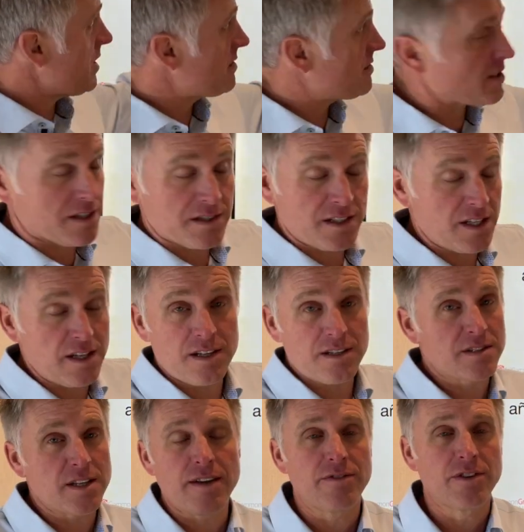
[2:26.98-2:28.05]
60,
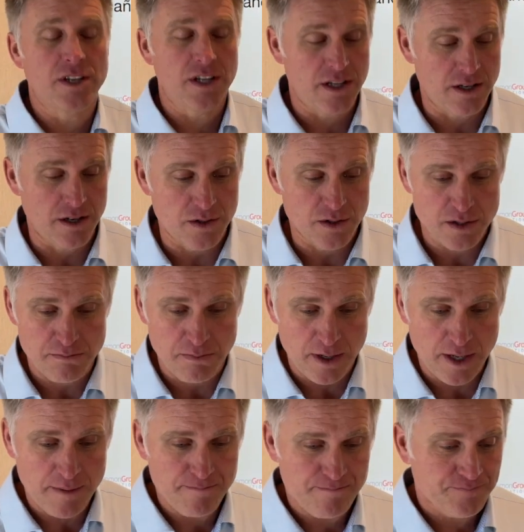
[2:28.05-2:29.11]
70 years,
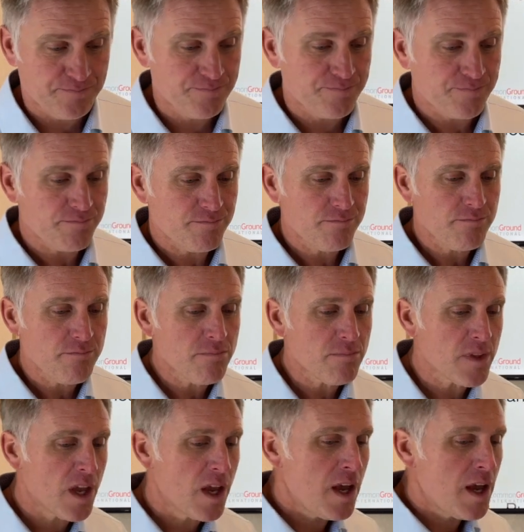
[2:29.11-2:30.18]
¿verdad?
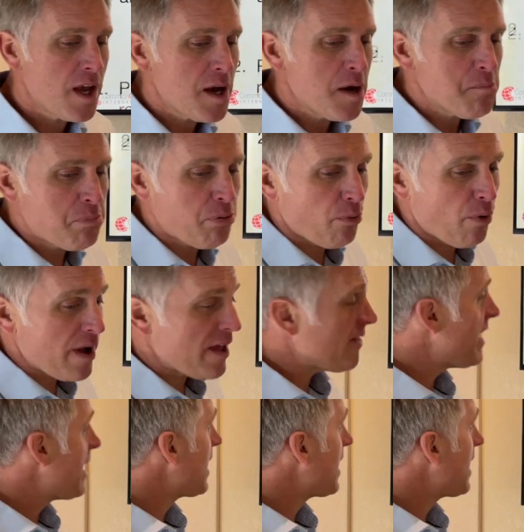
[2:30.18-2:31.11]
Puede